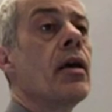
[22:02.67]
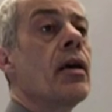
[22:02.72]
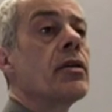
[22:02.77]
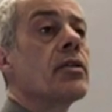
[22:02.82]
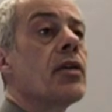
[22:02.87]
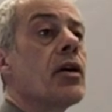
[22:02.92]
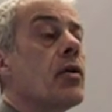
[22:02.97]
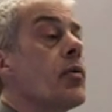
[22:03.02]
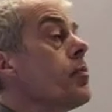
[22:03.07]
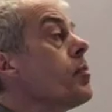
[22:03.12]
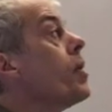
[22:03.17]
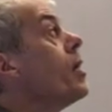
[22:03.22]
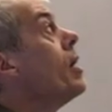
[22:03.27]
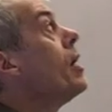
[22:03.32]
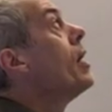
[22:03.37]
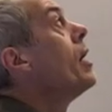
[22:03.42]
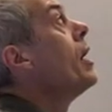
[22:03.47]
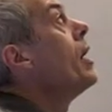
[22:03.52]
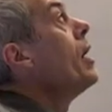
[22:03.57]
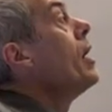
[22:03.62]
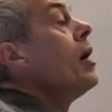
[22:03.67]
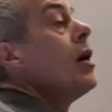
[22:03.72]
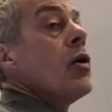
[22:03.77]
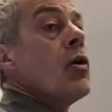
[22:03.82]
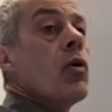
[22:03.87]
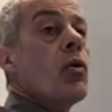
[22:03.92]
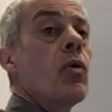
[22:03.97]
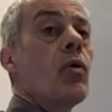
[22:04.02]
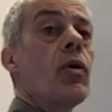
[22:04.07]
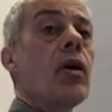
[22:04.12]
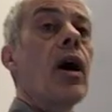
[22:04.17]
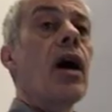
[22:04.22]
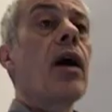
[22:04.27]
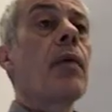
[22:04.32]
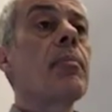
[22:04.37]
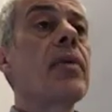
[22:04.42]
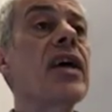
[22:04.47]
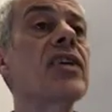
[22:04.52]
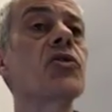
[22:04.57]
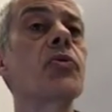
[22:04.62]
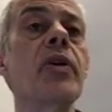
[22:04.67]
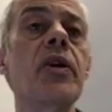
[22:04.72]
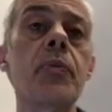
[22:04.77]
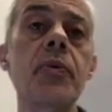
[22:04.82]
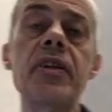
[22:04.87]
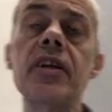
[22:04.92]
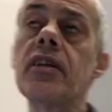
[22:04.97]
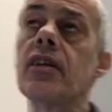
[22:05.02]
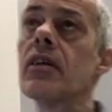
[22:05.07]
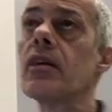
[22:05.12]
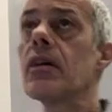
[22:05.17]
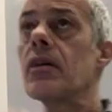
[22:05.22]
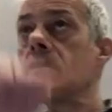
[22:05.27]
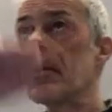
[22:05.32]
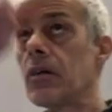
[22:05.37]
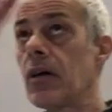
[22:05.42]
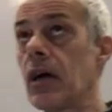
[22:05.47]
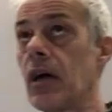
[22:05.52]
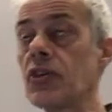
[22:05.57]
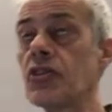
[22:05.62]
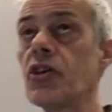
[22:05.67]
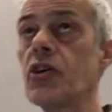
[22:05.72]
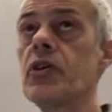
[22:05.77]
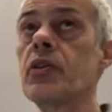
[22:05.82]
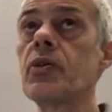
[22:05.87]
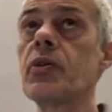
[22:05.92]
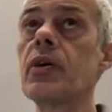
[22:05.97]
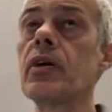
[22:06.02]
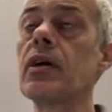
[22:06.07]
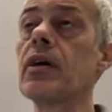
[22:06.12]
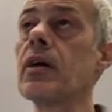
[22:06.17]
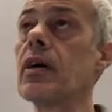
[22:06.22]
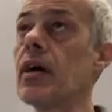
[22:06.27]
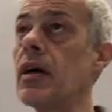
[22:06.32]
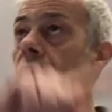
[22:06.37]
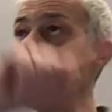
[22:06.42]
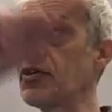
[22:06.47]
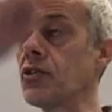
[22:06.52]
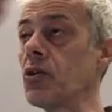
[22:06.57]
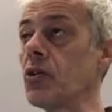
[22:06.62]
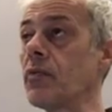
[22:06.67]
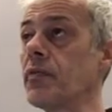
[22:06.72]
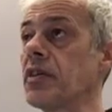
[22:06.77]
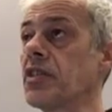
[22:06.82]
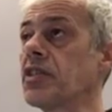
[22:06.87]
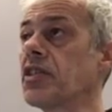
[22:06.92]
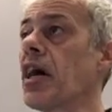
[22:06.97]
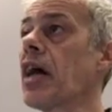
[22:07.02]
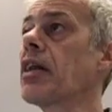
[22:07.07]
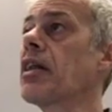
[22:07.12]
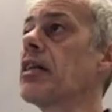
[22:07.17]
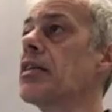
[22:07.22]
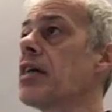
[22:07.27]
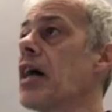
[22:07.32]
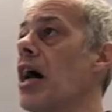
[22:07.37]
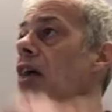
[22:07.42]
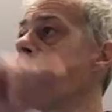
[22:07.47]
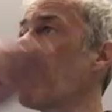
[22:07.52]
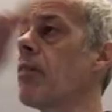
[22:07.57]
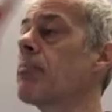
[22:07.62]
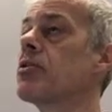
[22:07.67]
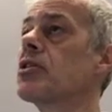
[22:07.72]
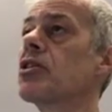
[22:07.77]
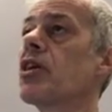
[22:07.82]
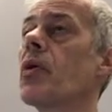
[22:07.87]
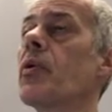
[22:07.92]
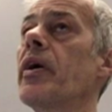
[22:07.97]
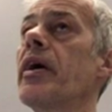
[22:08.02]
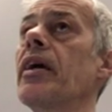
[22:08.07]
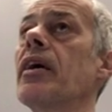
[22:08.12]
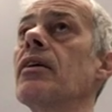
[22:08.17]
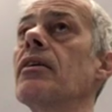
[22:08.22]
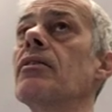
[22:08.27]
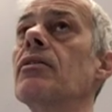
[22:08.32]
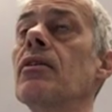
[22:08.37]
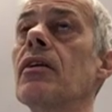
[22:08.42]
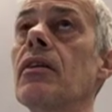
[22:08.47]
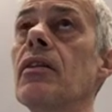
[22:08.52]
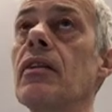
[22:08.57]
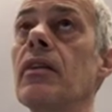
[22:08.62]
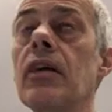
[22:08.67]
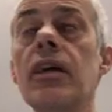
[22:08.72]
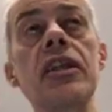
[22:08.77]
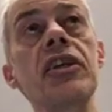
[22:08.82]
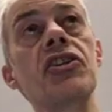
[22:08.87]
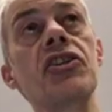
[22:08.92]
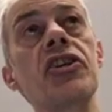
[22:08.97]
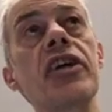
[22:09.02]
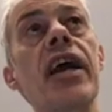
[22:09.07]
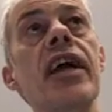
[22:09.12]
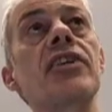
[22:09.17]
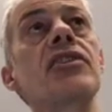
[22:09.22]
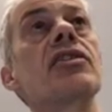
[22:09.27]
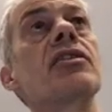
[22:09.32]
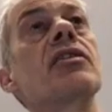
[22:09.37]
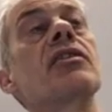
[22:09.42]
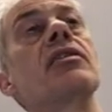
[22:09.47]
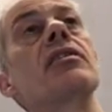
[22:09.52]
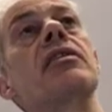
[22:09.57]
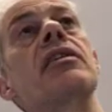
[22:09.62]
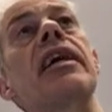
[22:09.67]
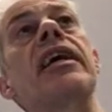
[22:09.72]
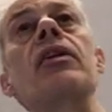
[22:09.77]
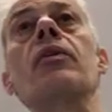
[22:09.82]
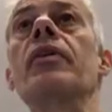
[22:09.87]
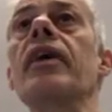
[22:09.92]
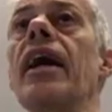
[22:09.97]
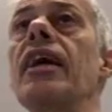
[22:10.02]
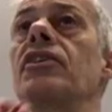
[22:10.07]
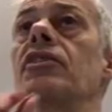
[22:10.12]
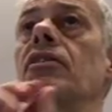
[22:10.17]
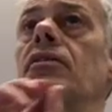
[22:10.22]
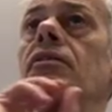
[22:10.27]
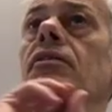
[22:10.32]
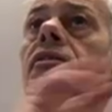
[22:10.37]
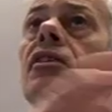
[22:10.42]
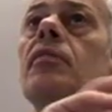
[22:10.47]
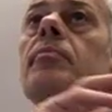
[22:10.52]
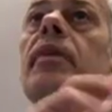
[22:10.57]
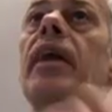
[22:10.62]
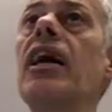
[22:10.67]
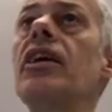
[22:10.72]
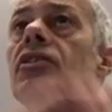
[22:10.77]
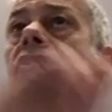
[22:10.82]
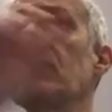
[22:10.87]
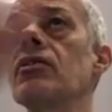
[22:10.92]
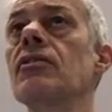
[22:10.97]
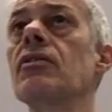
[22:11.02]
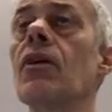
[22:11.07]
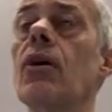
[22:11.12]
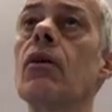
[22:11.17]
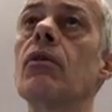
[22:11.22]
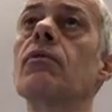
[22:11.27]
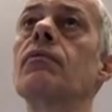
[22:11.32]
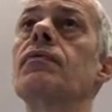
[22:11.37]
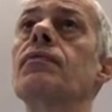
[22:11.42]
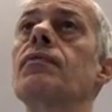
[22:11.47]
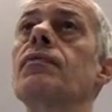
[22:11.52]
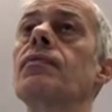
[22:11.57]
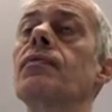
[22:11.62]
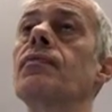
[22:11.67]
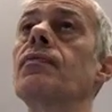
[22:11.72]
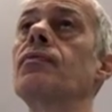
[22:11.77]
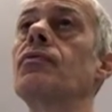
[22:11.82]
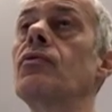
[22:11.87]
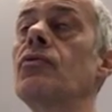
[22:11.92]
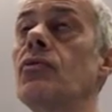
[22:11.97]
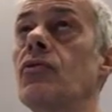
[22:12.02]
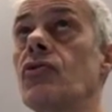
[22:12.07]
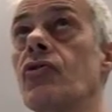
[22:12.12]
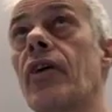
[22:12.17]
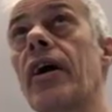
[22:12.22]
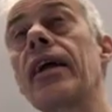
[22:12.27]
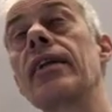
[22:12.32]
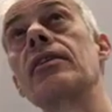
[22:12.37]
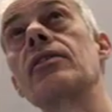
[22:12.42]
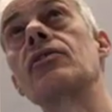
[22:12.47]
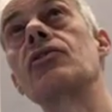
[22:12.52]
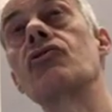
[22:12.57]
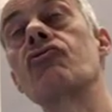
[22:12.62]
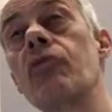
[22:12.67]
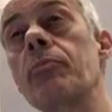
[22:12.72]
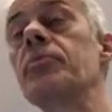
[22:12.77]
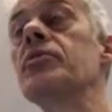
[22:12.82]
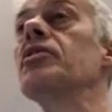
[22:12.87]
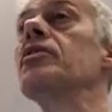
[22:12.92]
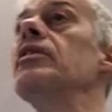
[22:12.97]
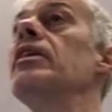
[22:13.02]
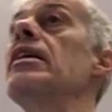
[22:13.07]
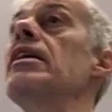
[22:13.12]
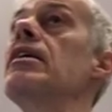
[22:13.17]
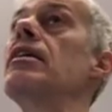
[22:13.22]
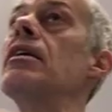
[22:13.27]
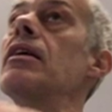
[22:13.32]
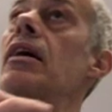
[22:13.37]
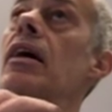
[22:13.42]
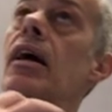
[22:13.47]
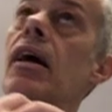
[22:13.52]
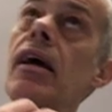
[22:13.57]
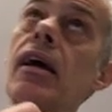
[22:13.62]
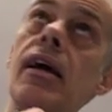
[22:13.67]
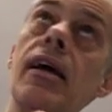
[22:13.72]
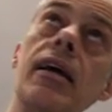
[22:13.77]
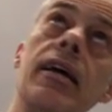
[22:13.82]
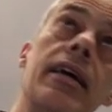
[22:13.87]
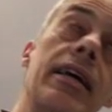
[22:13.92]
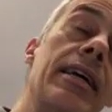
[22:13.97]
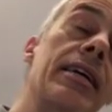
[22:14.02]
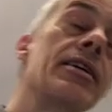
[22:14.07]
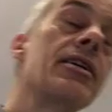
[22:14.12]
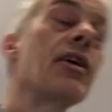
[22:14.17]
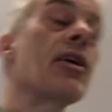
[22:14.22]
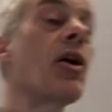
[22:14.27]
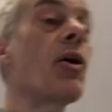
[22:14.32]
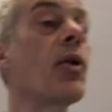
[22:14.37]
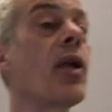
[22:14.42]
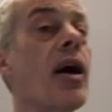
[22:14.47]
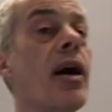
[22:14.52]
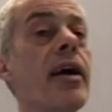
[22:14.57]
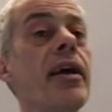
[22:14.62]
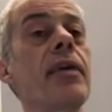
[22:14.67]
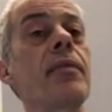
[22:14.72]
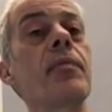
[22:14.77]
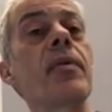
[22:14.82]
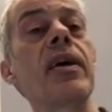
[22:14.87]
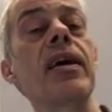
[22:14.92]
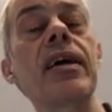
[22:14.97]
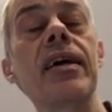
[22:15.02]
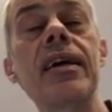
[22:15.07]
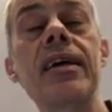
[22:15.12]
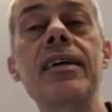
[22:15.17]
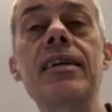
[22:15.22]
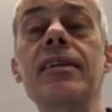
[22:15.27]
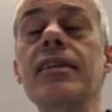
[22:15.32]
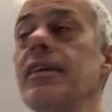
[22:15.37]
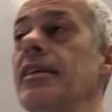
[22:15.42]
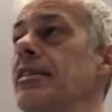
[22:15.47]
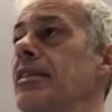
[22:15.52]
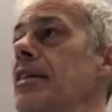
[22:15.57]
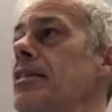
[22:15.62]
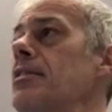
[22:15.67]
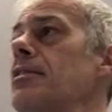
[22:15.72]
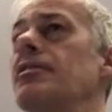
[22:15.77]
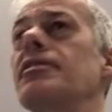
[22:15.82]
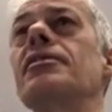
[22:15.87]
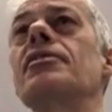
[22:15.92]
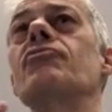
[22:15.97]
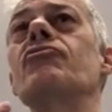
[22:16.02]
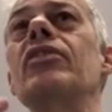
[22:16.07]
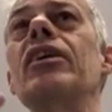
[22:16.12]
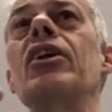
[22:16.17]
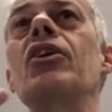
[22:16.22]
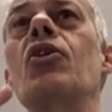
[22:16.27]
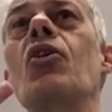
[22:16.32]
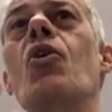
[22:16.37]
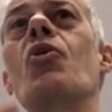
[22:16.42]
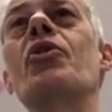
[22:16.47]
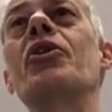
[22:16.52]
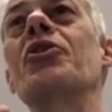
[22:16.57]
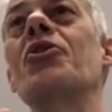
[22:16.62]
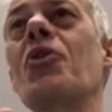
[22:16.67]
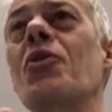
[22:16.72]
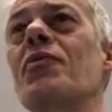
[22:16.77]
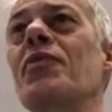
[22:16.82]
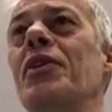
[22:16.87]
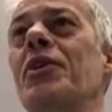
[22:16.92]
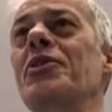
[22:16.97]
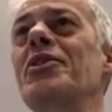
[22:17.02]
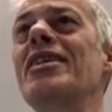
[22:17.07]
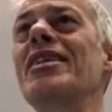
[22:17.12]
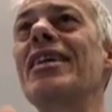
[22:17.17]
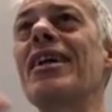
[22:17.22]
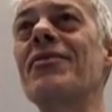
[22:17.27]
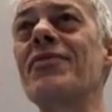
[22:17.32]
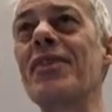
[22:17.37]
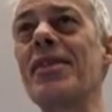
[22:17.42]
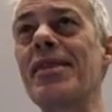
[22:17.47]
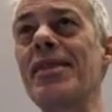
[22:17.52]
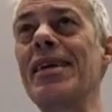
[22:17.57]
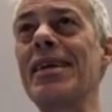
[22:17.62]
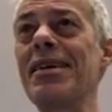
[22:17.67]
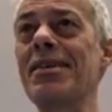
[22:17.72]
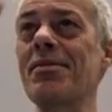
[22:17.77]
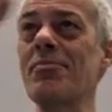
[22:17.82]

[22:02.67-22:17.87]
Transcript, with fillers: So. Um, last week we did a, I showed you a, a sort of a cyclic diagram showing initiation, elongation, termination of transcription in E. coli. These sentences are really long and convoluted. I have to think